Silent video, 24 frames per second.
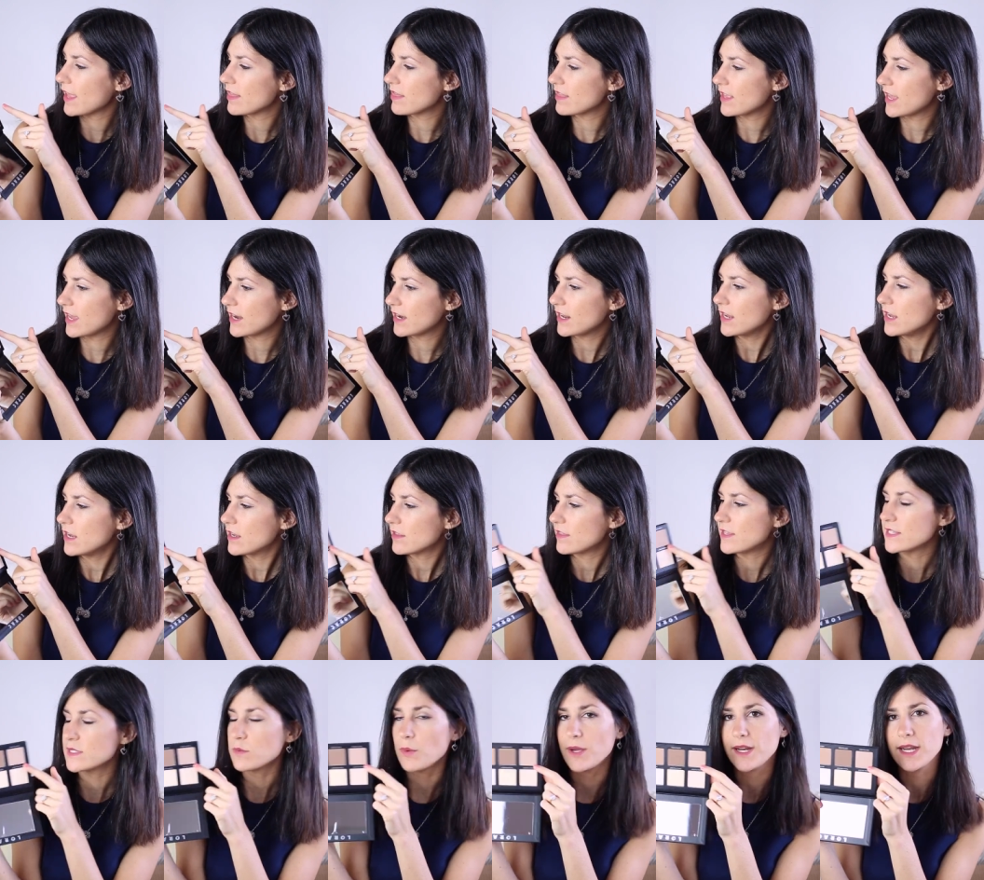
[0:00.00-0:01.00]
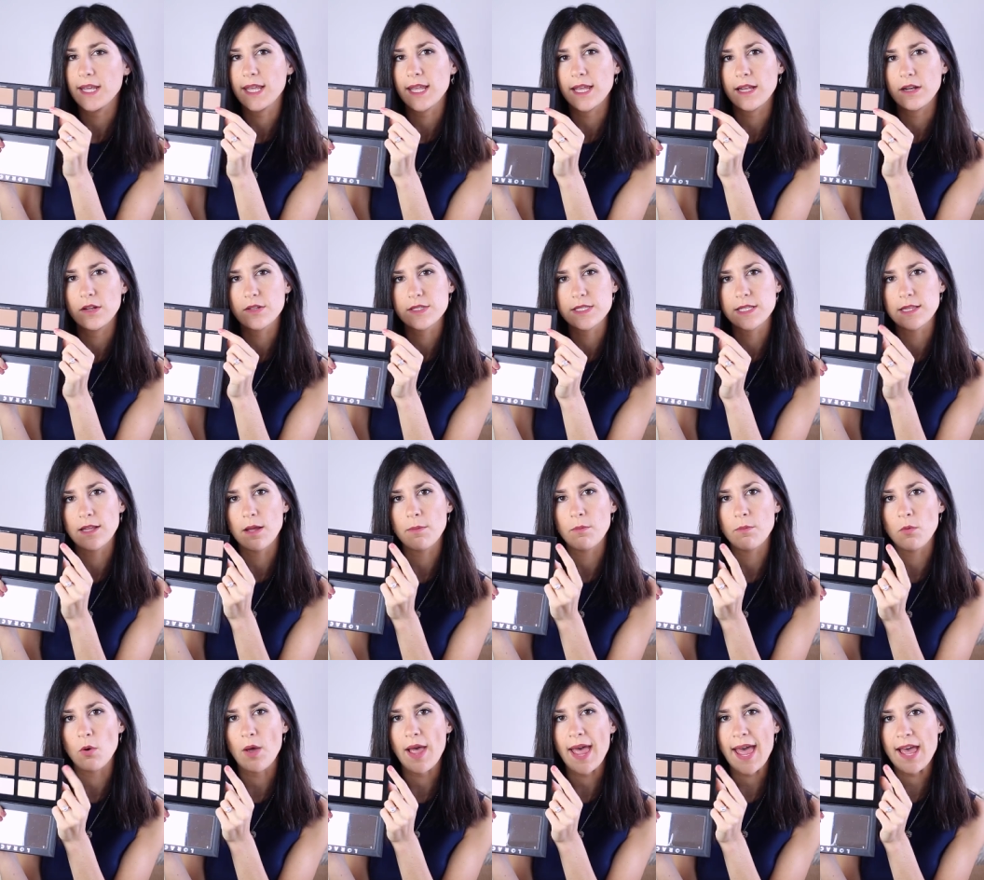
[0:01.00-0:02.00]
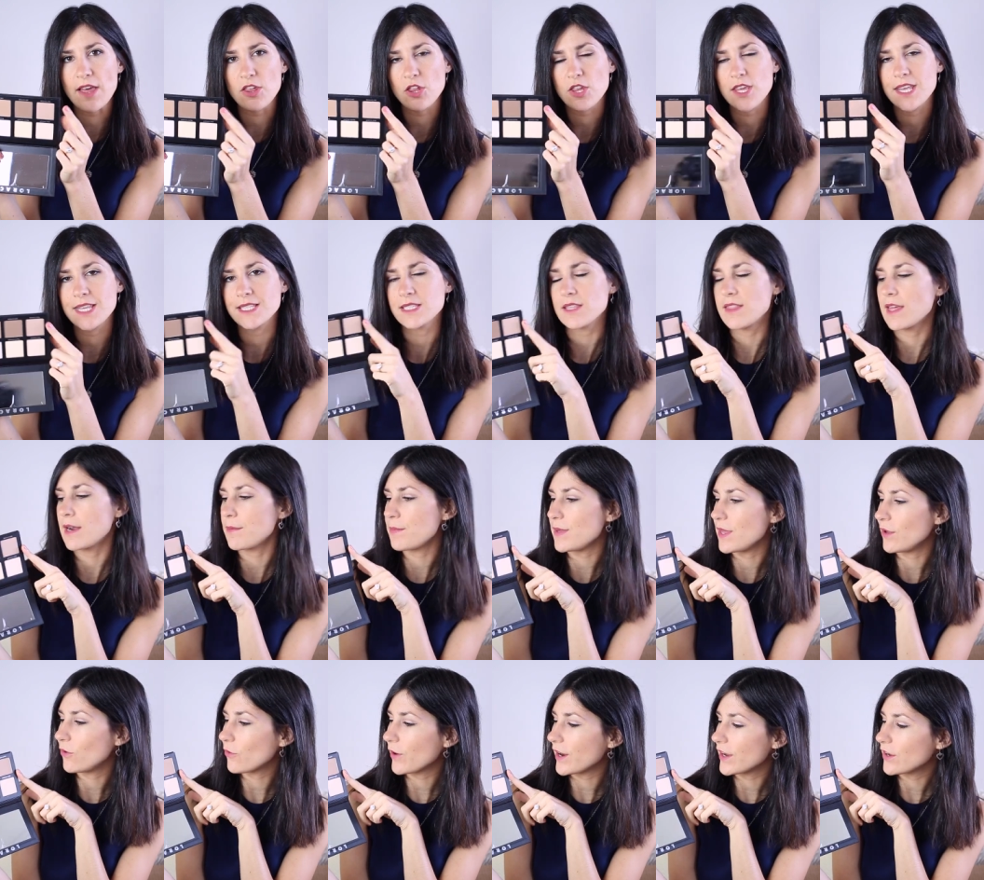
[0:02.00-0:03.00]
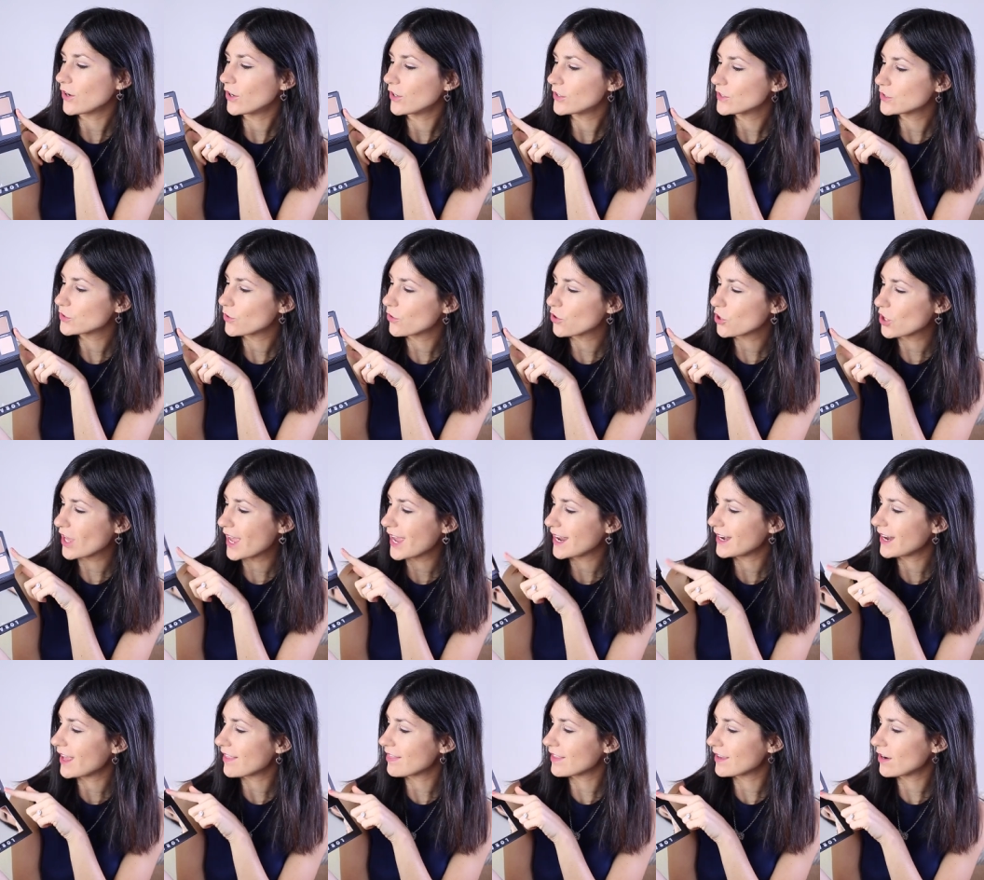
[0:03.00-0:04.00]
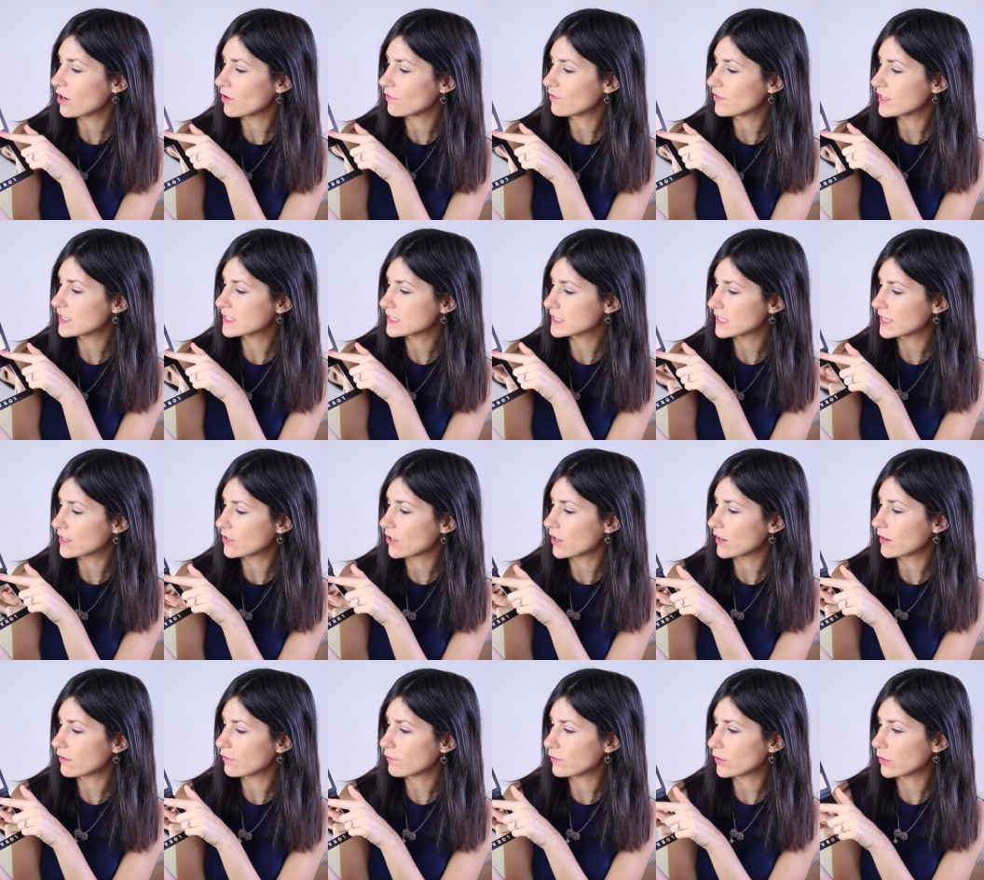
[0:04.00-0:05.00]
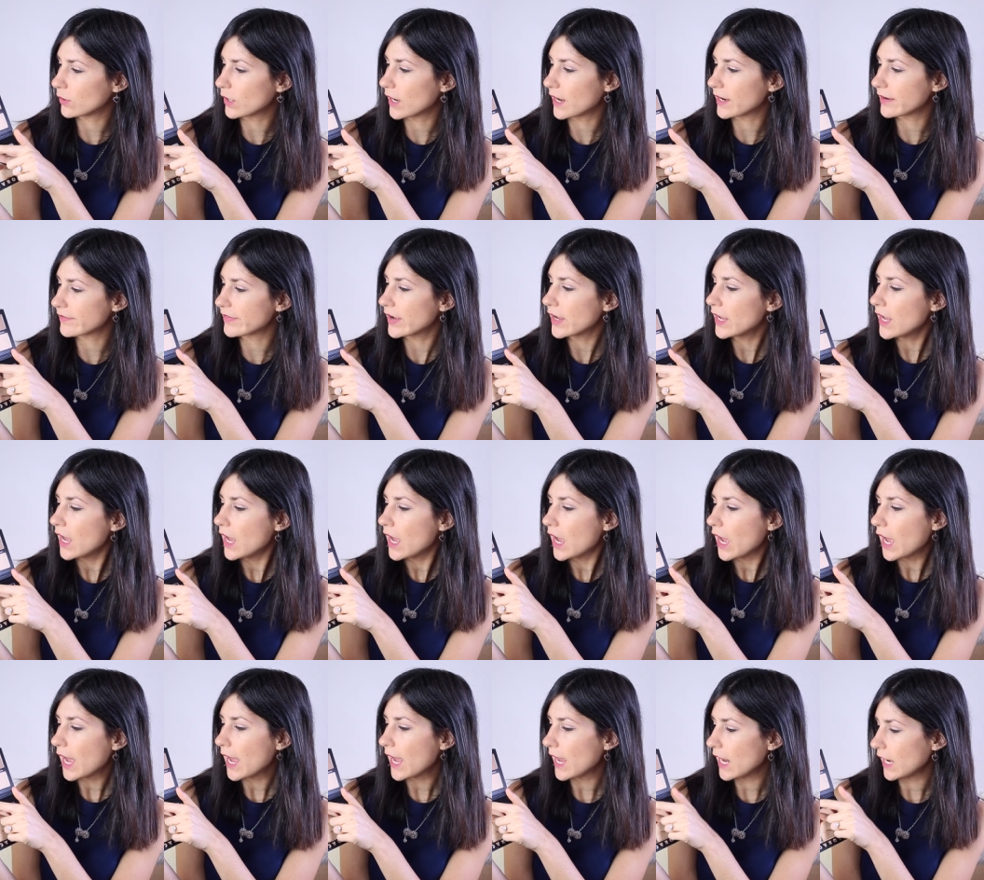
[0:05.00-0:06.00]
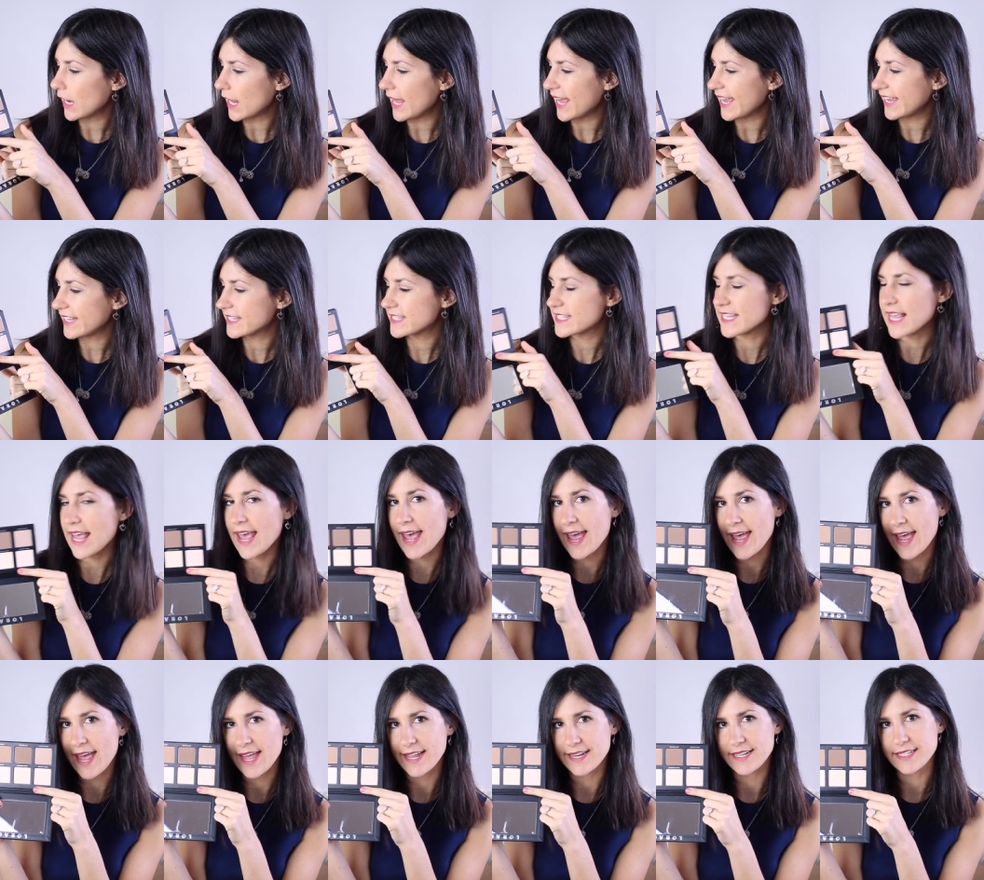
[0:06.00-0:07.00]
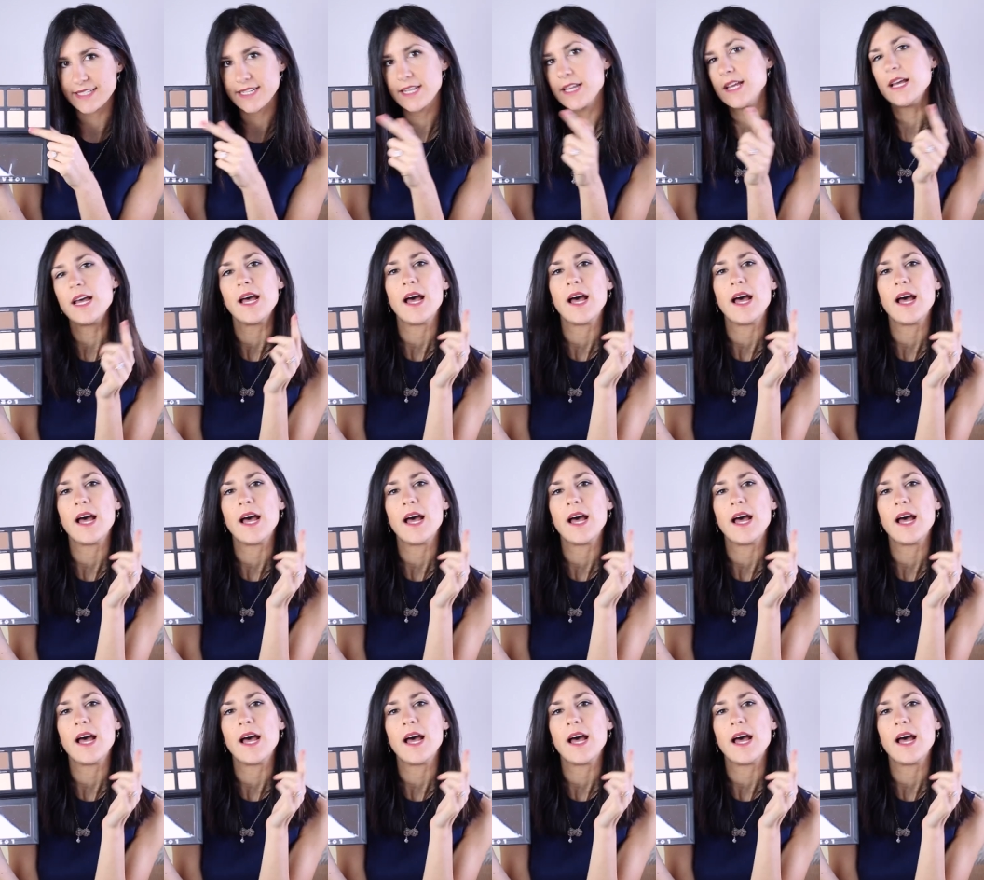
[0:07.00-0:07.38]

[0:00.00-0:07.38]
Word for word: And then this one here looks a lot more ashy, so that'd be a great contour shade. And then obviously got a few kind of highlights and